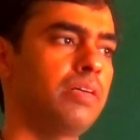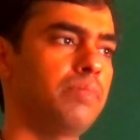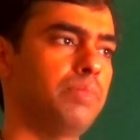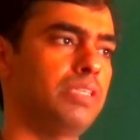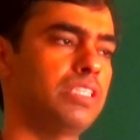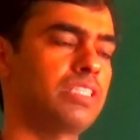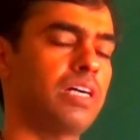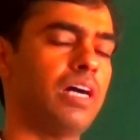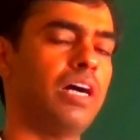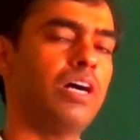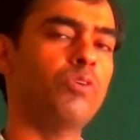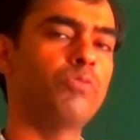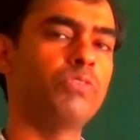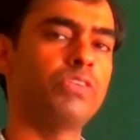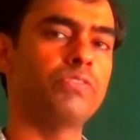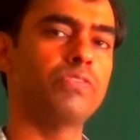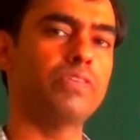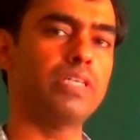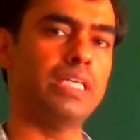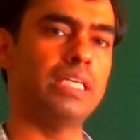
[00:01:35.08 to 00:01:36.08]
means how we
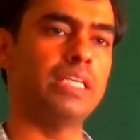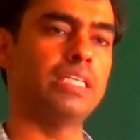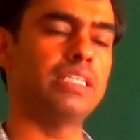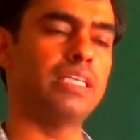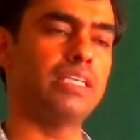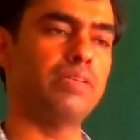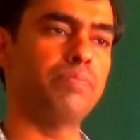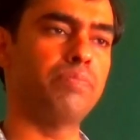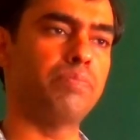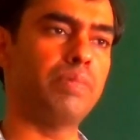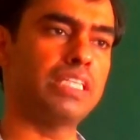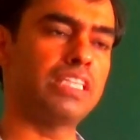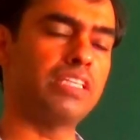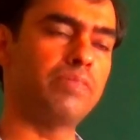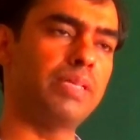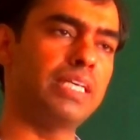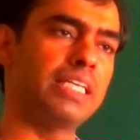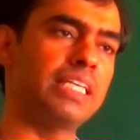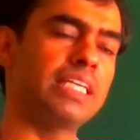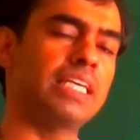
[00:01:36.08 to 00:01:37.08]
find, then
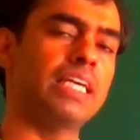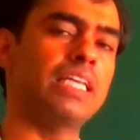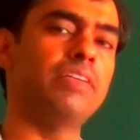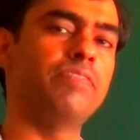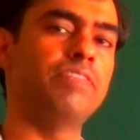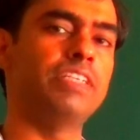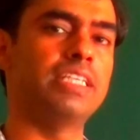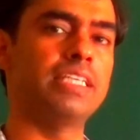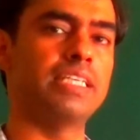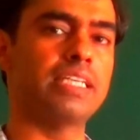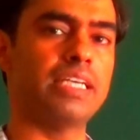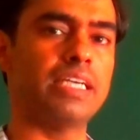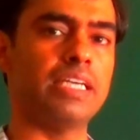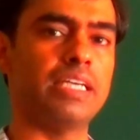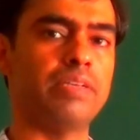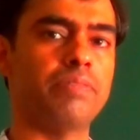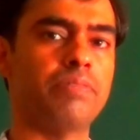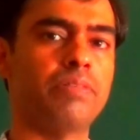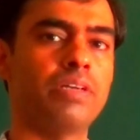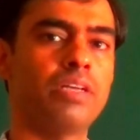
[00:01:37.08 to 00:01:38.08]
mathematically we
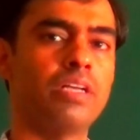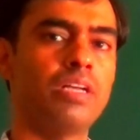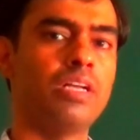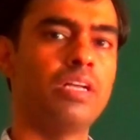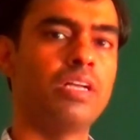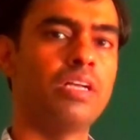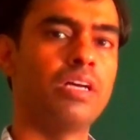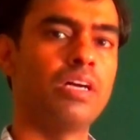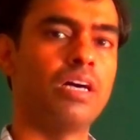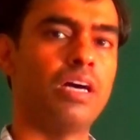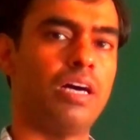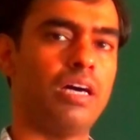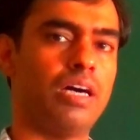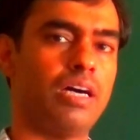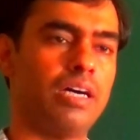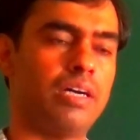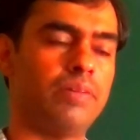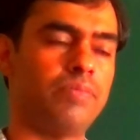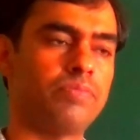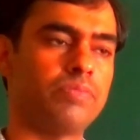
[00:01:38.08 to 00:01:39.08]
derive
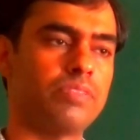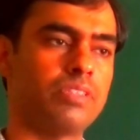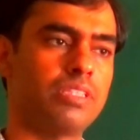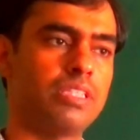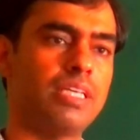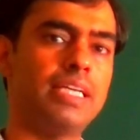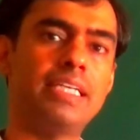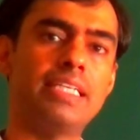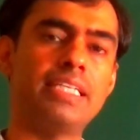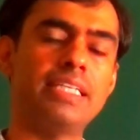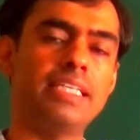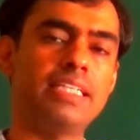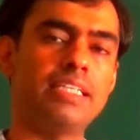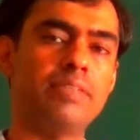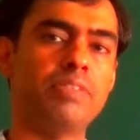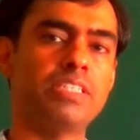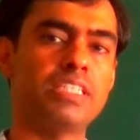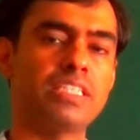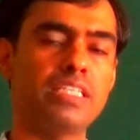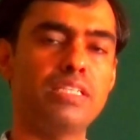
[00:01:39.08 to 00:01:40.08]
the
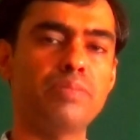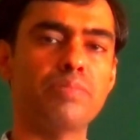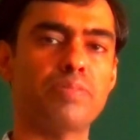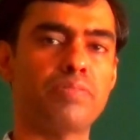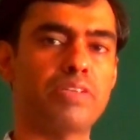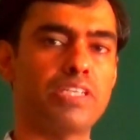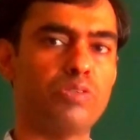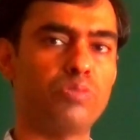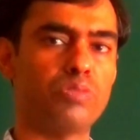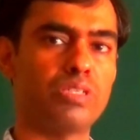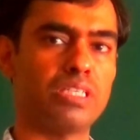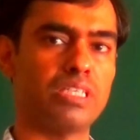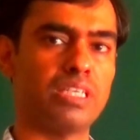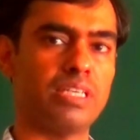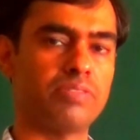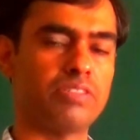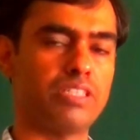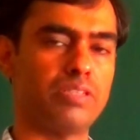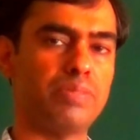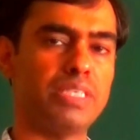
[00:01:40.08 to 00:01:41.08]
iterative scheme of a
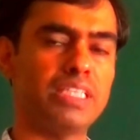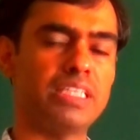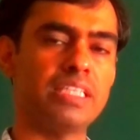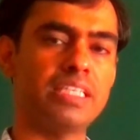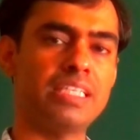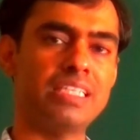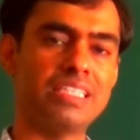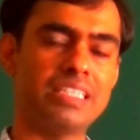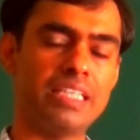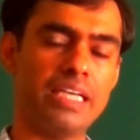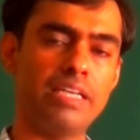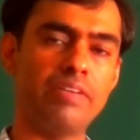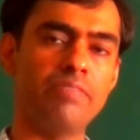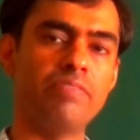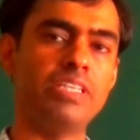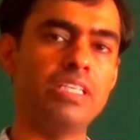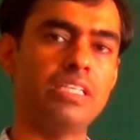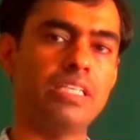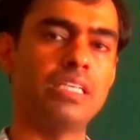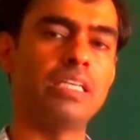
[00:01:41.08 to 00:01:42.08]
Newton-Raphson method, then
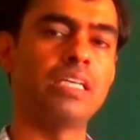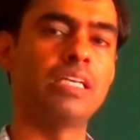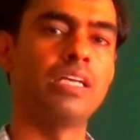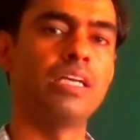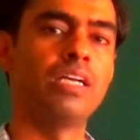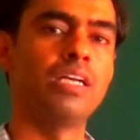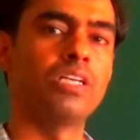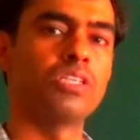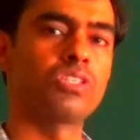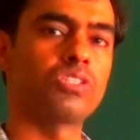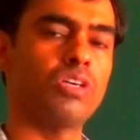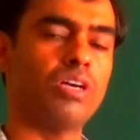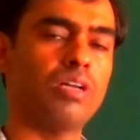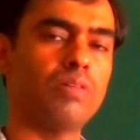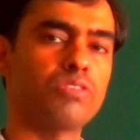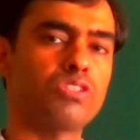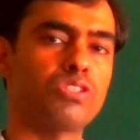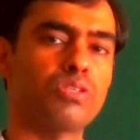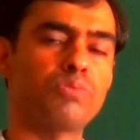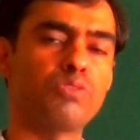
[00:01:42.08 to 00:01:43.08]
we
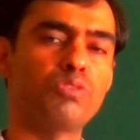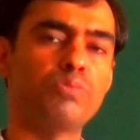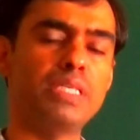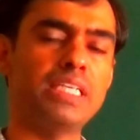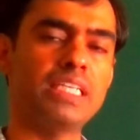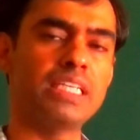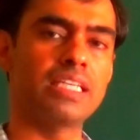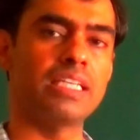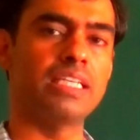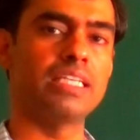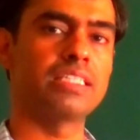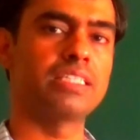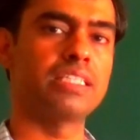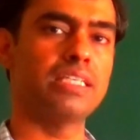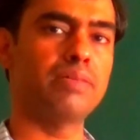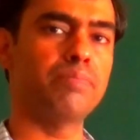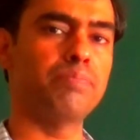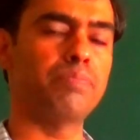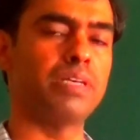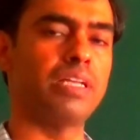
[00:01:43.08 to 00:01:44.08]
solve some numerical
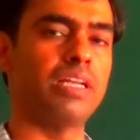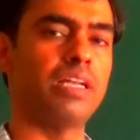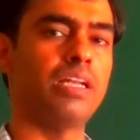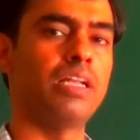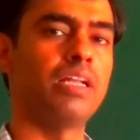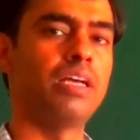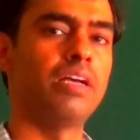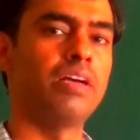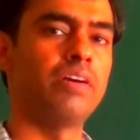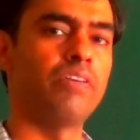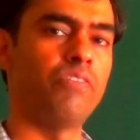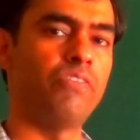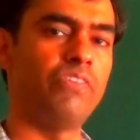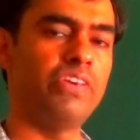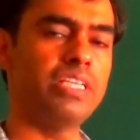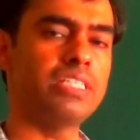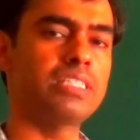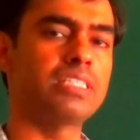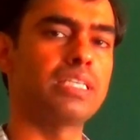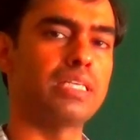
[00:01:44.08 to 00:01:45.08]
example
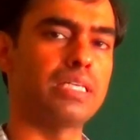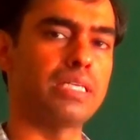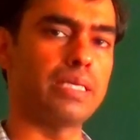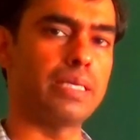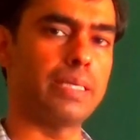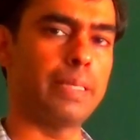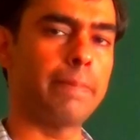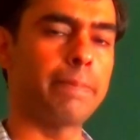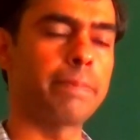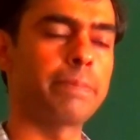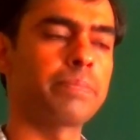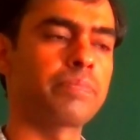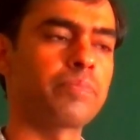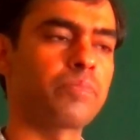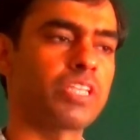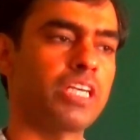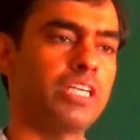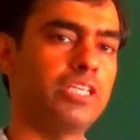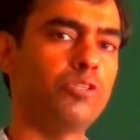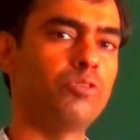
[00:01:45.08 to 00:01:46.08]
based on a
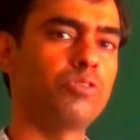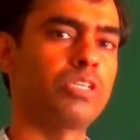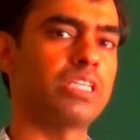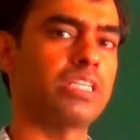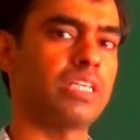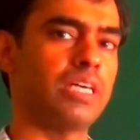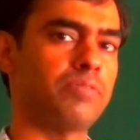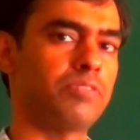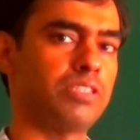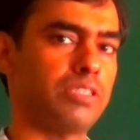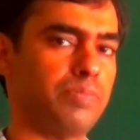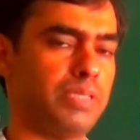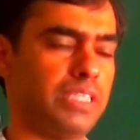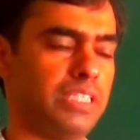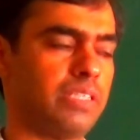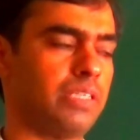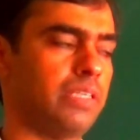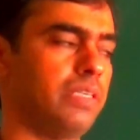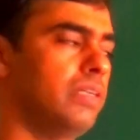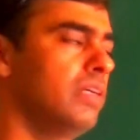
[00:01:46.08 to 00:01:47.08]
Newton-Raphson
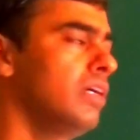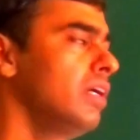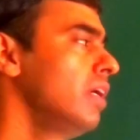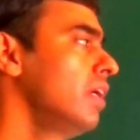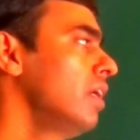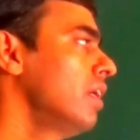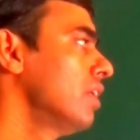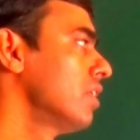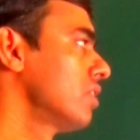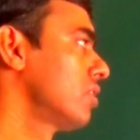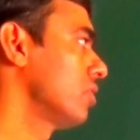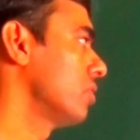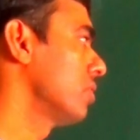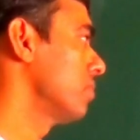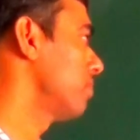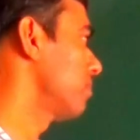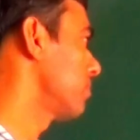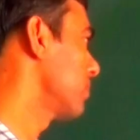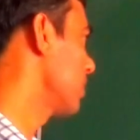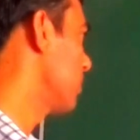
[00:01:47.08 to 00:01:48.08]
method. So,